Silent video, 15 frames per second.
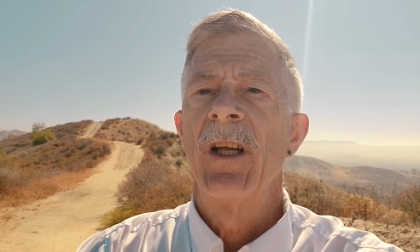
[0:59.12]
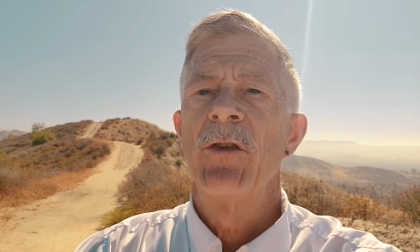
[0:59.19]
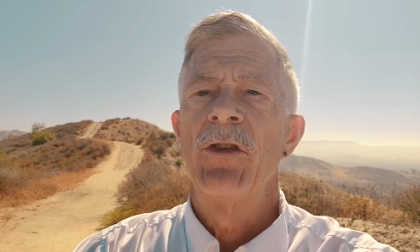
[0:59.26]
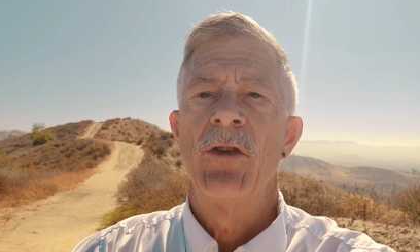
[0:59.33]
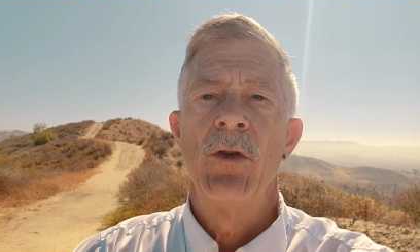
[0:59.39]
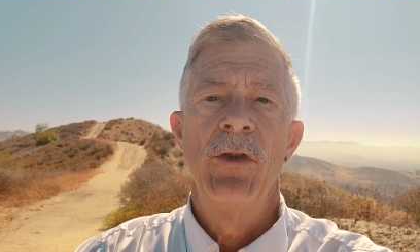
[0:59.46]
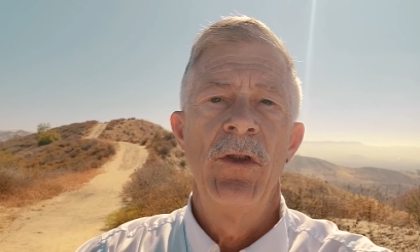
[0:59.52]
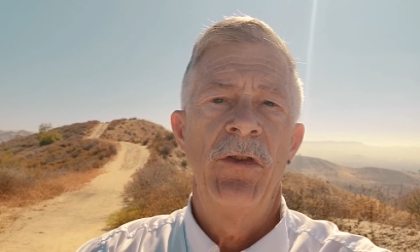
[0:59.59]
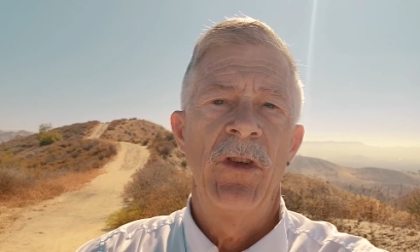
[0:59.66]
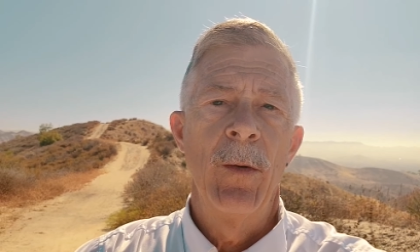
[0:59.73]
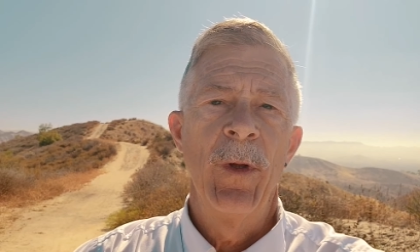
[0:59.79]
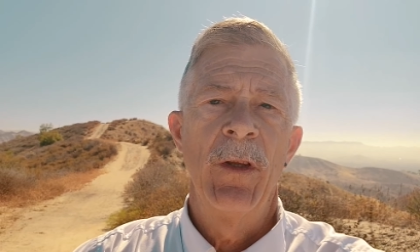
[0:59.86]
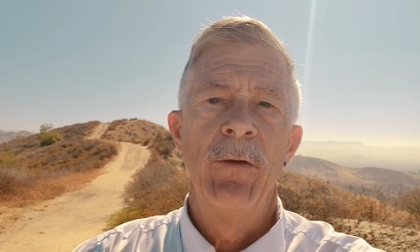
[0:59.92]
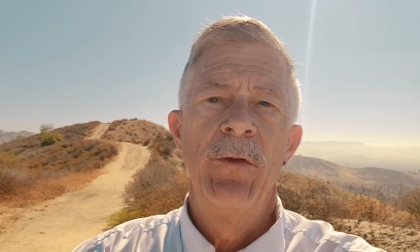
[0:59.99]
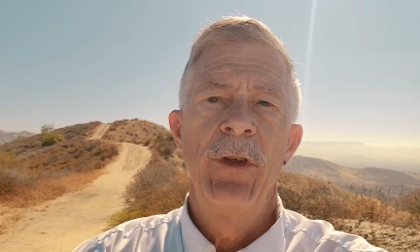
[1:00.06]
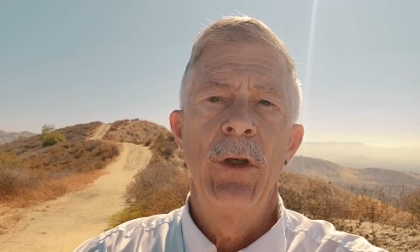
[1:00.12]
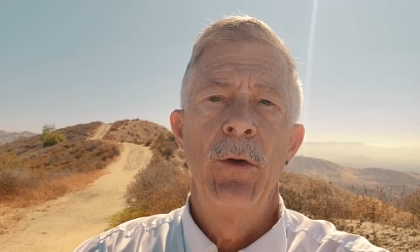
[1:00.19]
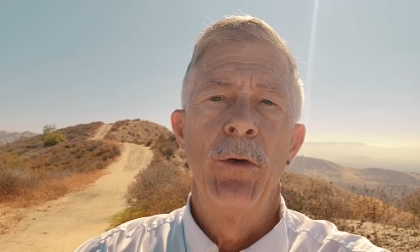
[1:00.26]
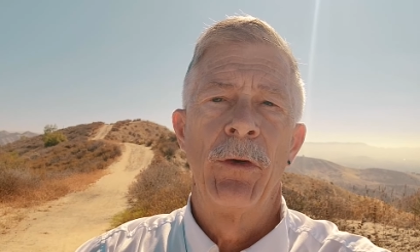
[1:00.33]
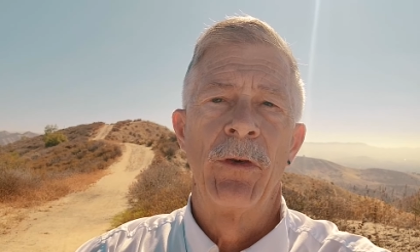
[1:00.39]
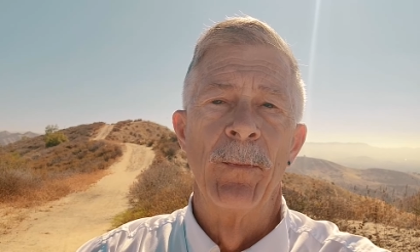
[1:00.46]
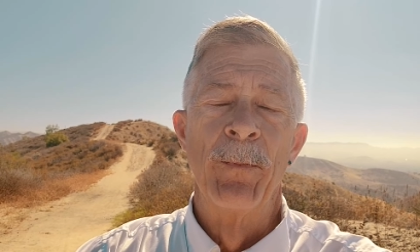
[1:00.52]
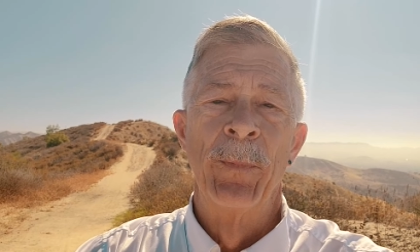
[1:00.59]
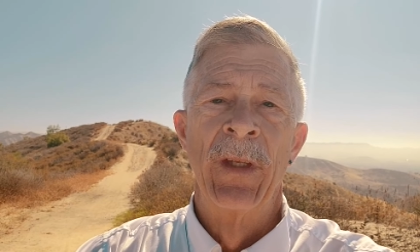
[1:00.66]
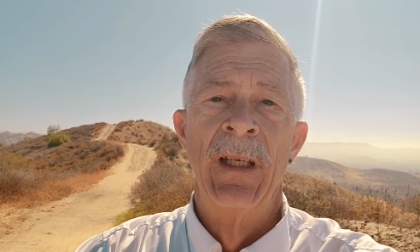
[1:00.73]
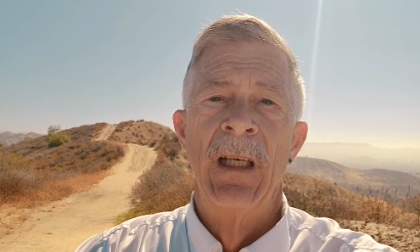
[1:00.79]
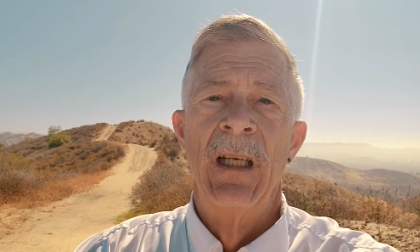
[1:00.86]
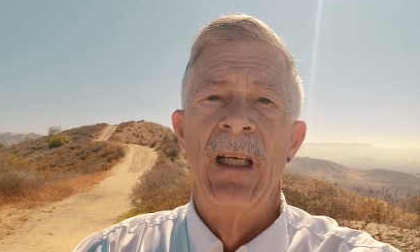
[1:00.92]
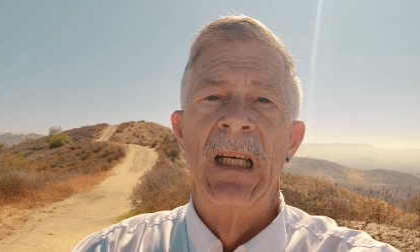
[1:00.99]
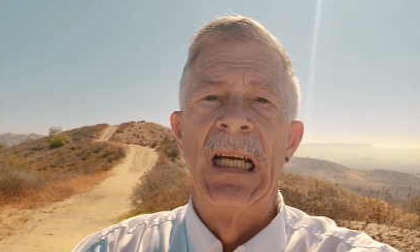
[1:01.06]
and I'll show you some of the views.
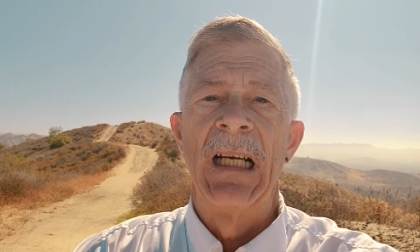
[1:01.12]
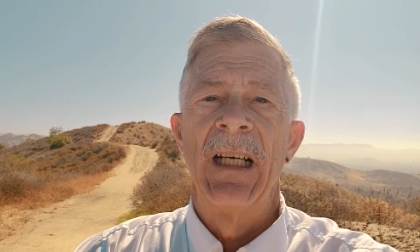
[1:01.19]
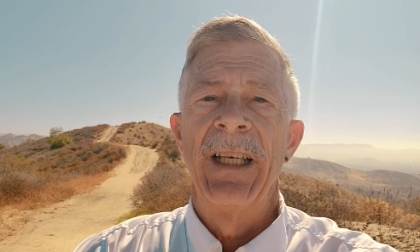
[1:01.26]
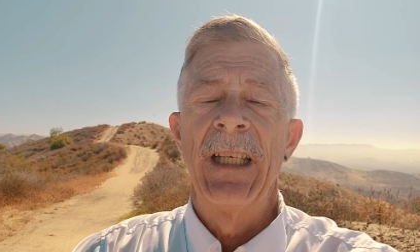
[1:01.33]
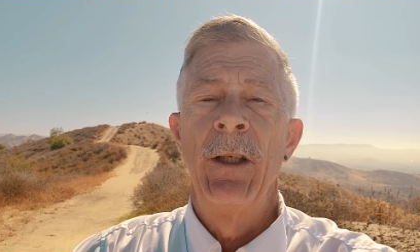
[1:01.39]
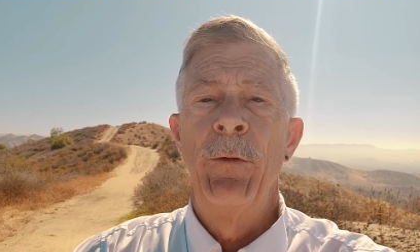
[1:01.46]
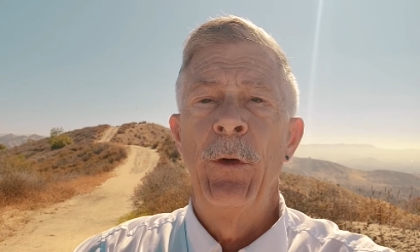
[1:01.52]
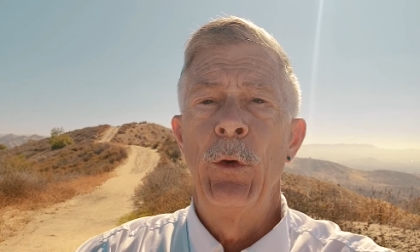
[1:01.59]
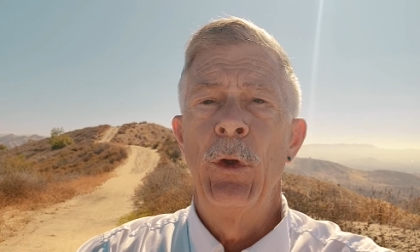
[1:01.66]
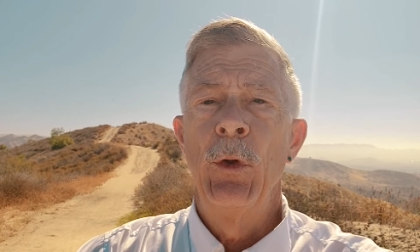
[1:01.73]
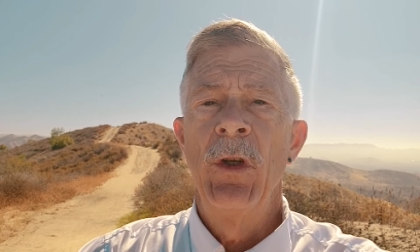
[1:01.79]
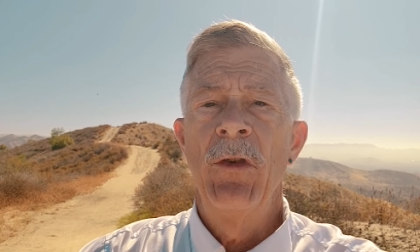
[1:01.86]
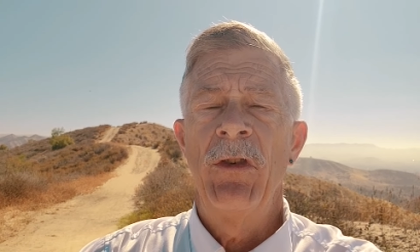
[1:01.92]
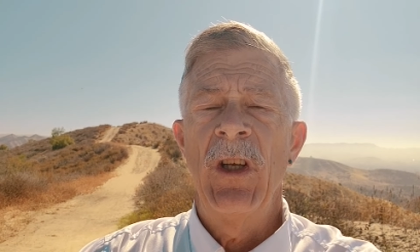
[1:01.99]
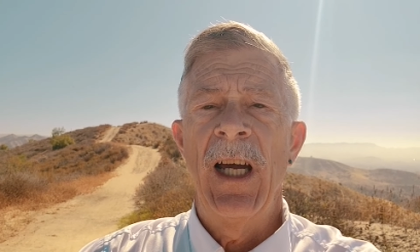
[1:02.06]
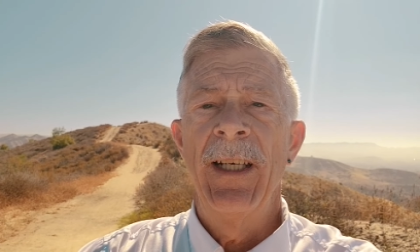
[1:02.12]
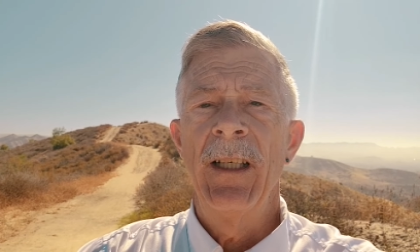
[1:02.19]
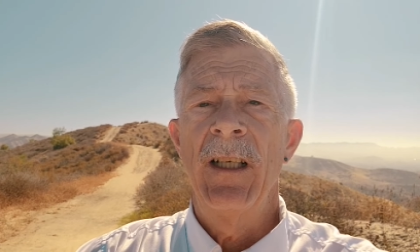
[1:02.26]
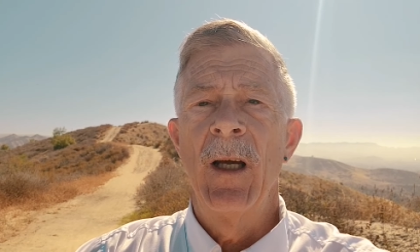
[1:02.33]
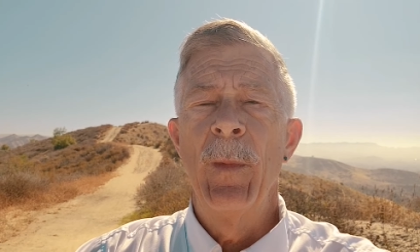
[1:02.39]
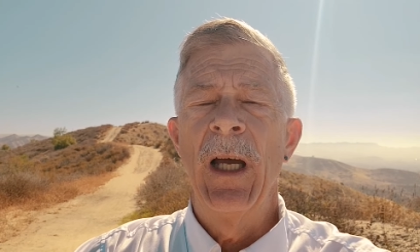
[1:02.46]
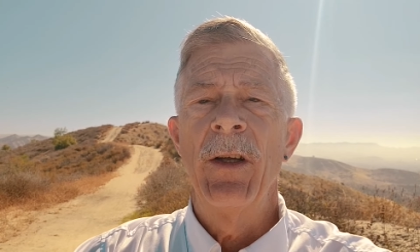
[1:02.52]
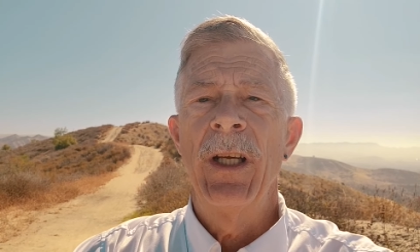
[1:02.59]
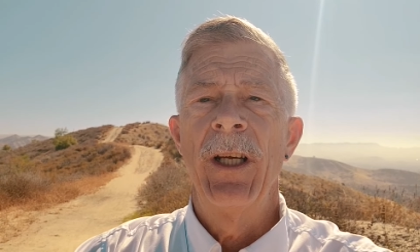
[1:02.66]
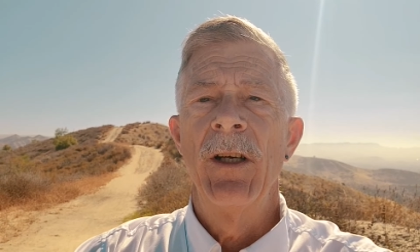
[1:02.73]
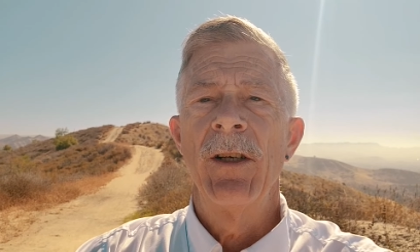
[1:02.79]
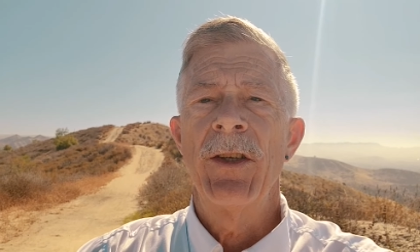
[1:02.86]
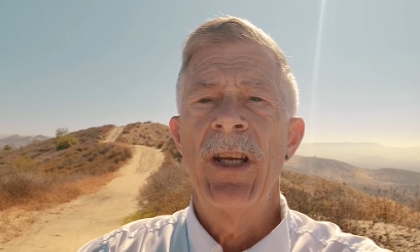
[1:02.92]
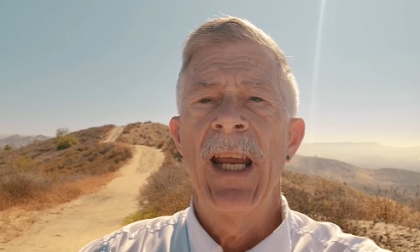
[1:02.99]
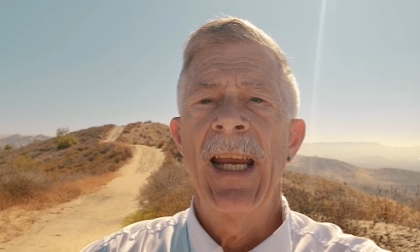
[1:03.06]
Uh, if you do decide to come out
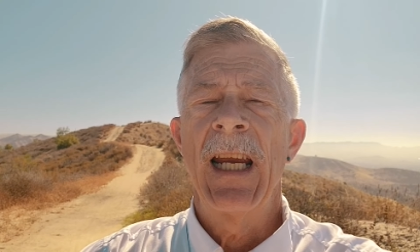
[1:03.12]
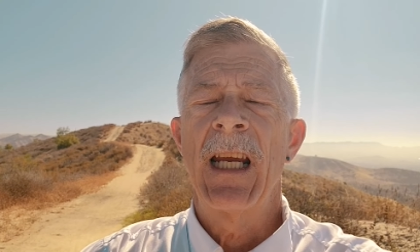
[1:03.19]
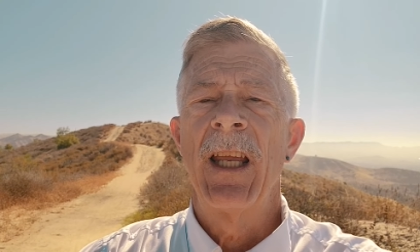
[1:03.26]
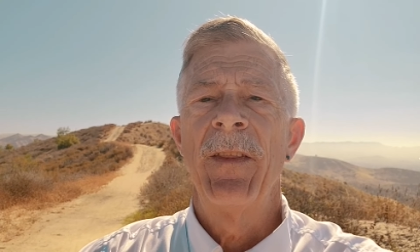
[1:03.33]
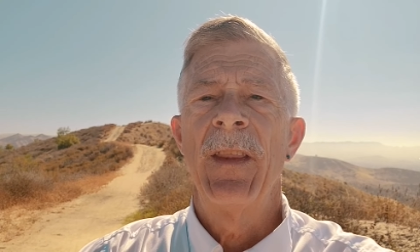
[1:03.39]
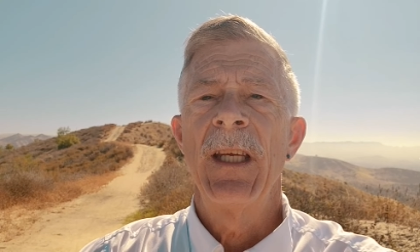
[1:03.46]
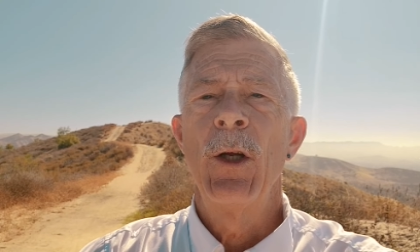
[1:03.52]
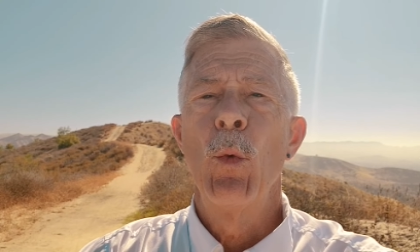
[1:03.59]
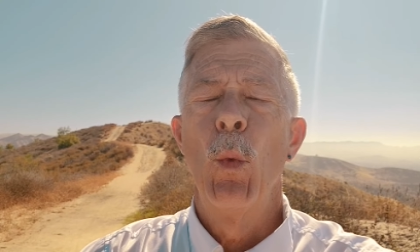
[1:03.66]
here, take the